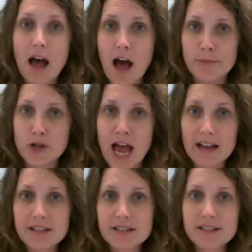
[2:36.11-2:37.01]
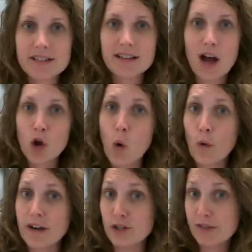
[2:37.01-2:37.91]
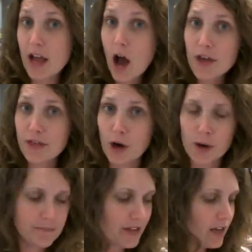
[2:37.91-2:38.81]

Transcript: objects according to the author.